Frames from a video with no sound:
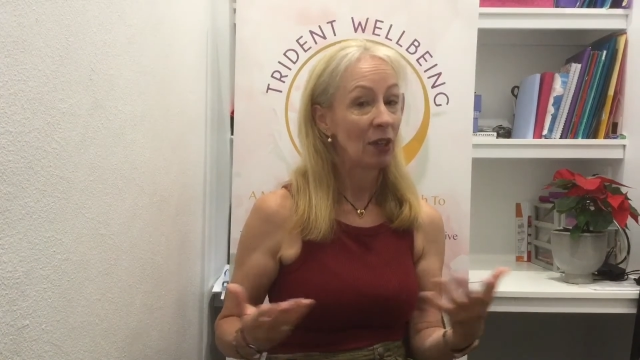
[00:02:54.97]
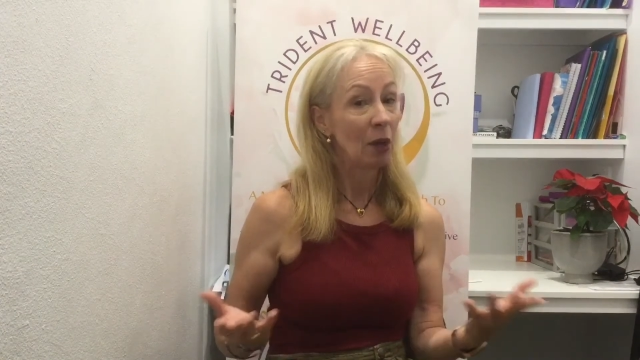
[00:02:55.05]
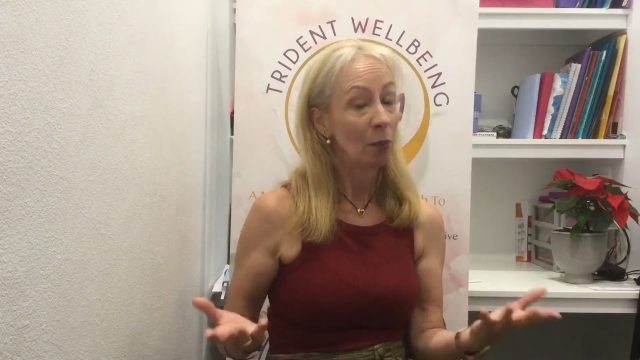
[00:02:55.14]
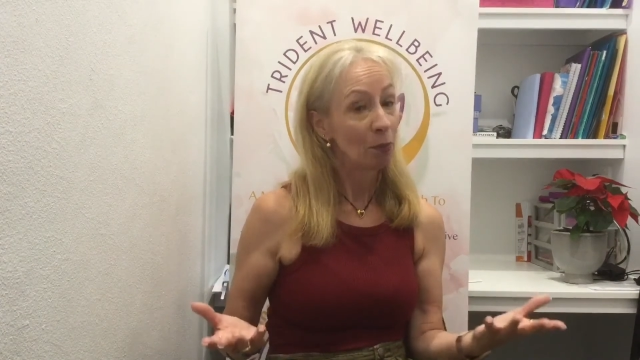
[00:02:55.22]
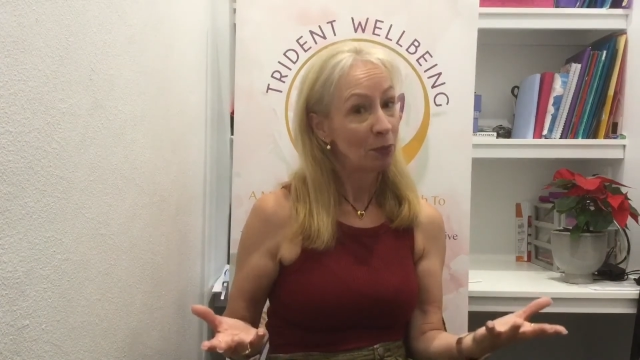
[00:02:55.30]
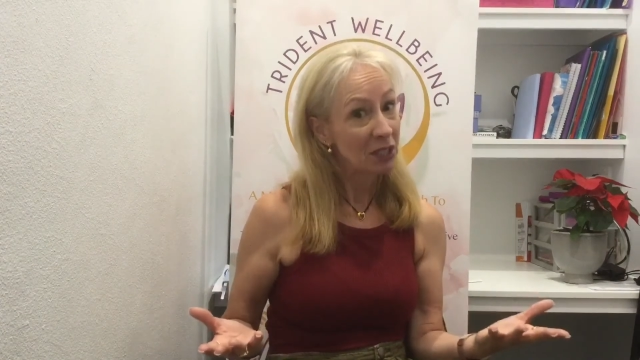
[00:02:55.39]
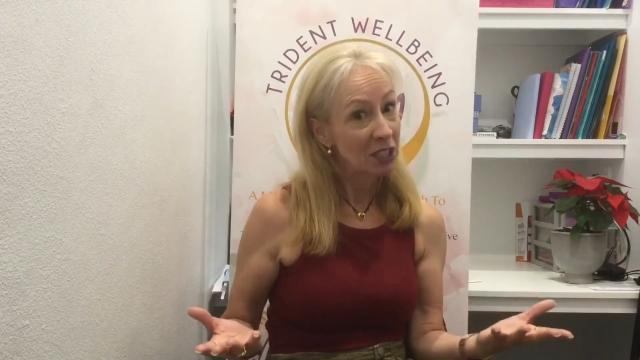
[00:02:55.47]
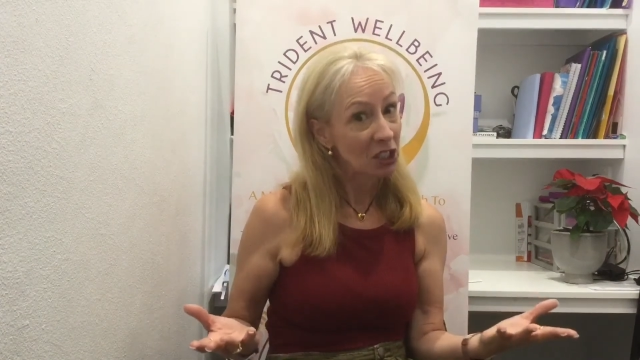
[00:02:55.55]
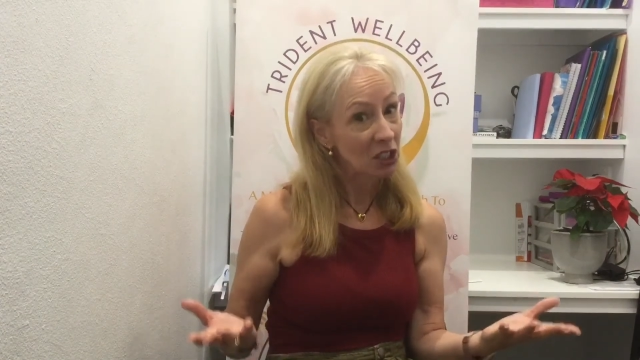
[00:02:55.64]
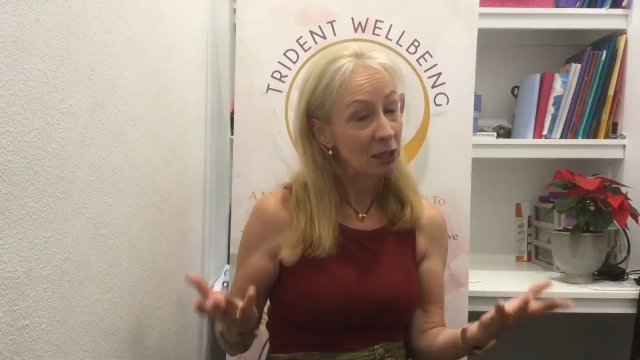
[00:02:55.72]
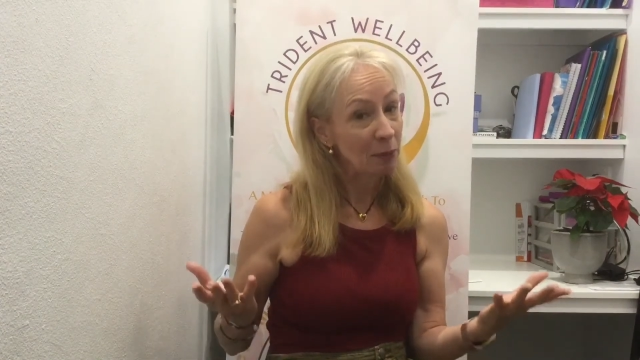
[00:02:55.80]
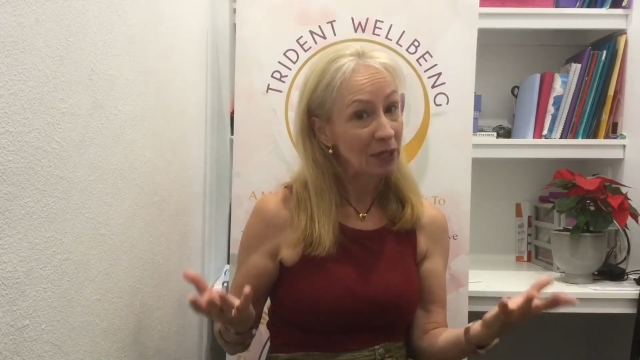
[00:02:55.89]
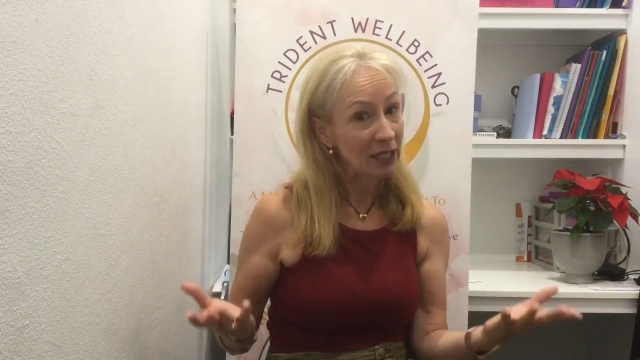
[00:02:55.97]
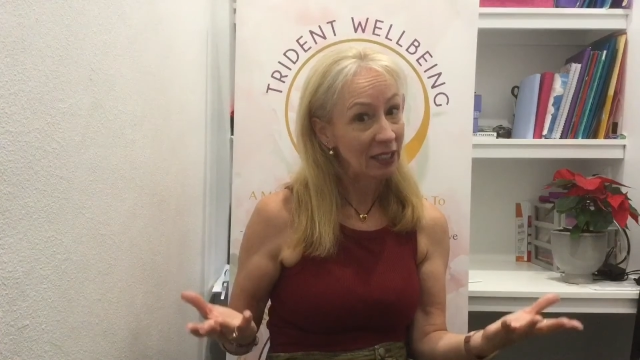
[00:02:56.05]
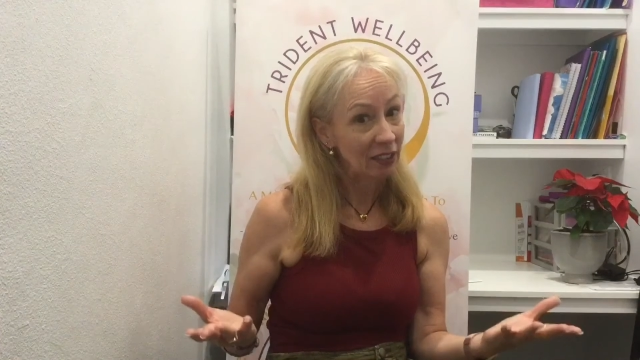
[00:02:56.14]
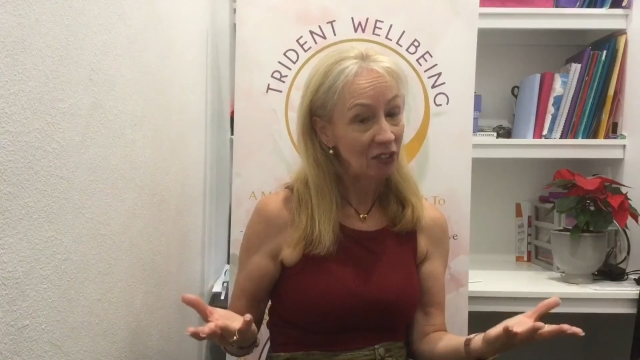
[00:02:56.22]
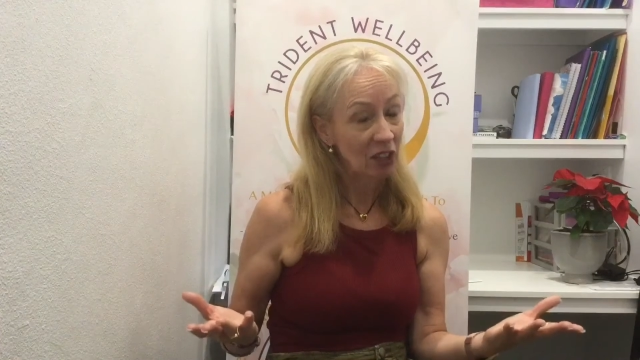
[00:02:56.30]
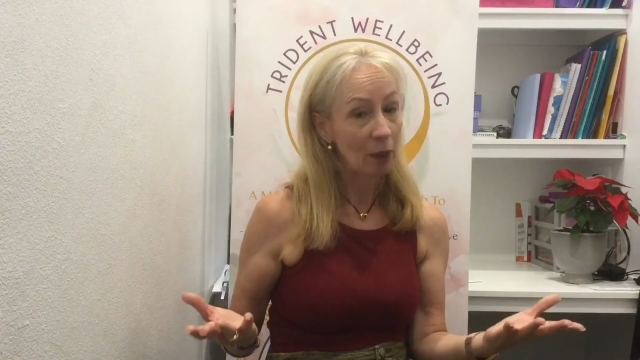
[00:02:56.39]
potentially be lived
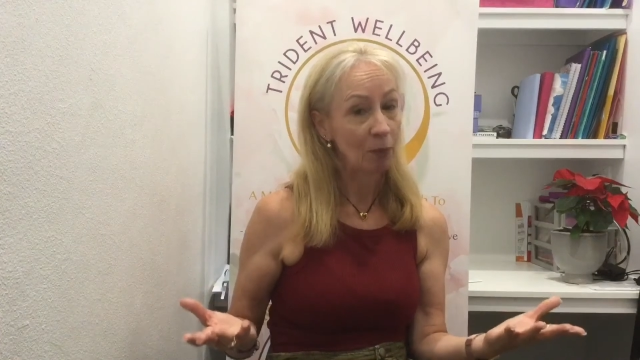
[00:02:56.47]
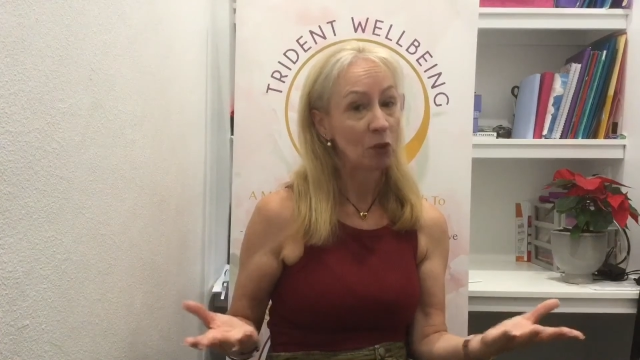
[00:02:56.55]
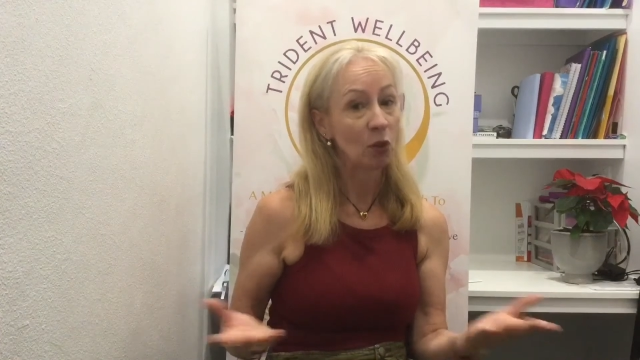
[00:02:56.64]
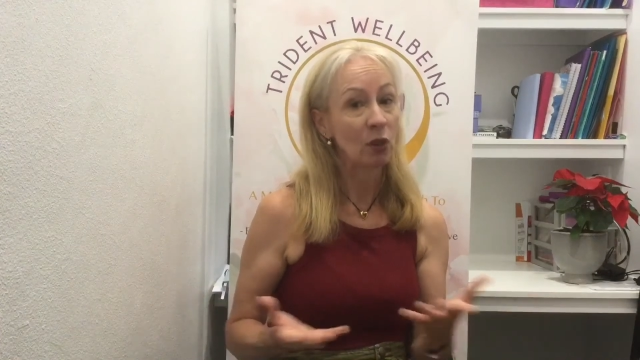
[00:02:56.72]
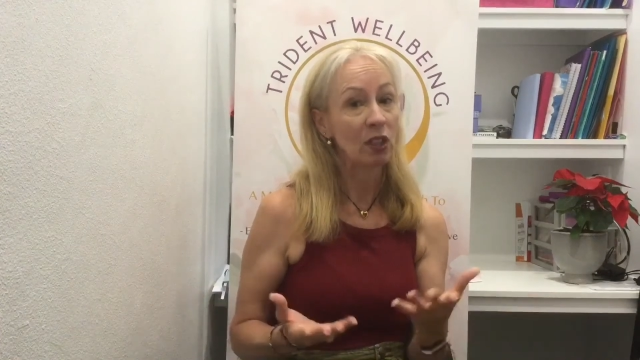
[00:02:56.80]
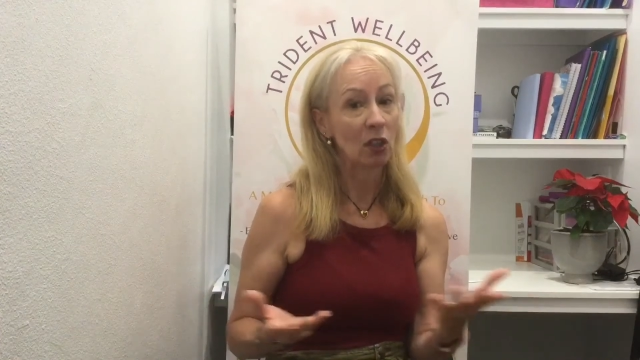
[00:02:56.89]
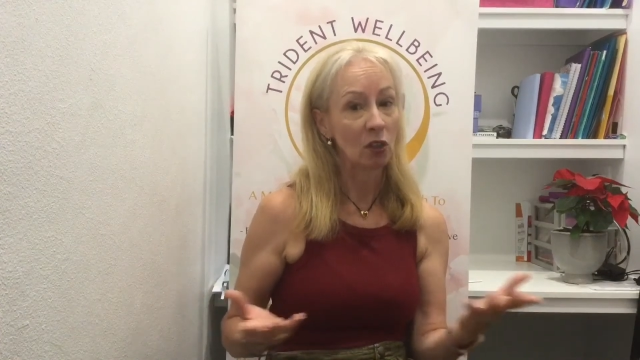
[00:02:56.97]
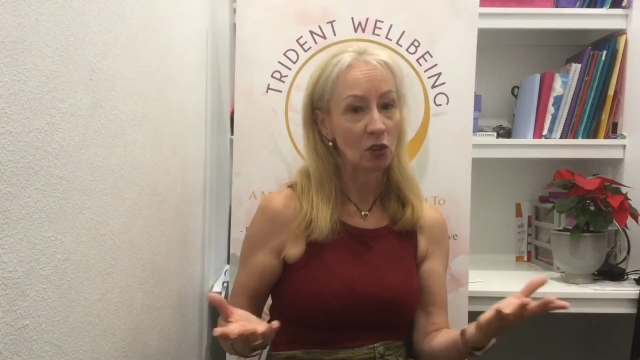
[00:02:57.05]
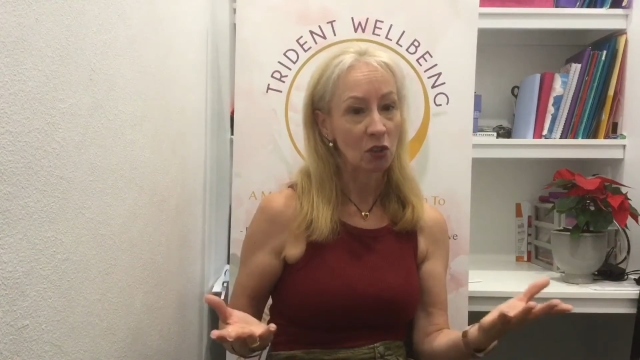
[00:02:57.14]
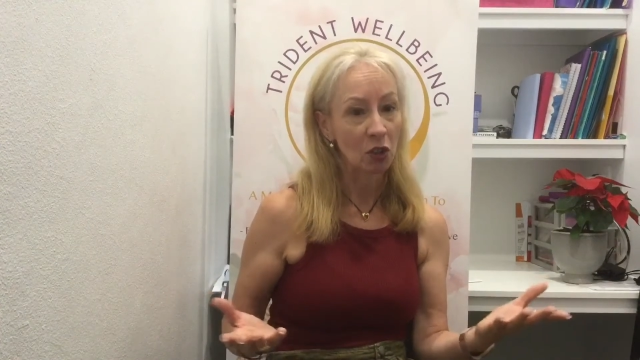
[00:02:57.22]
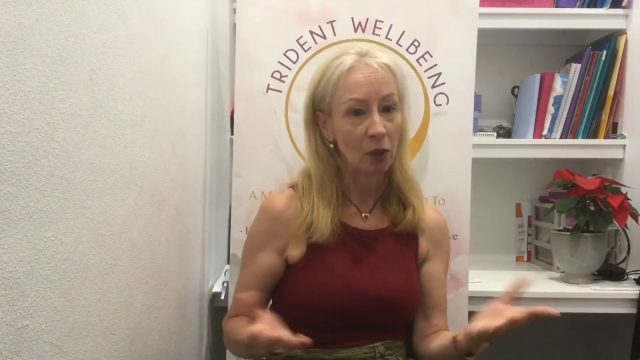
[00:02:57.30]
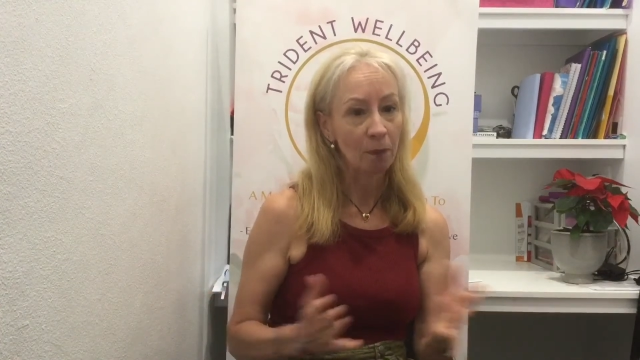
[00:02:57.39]
up to in the long term.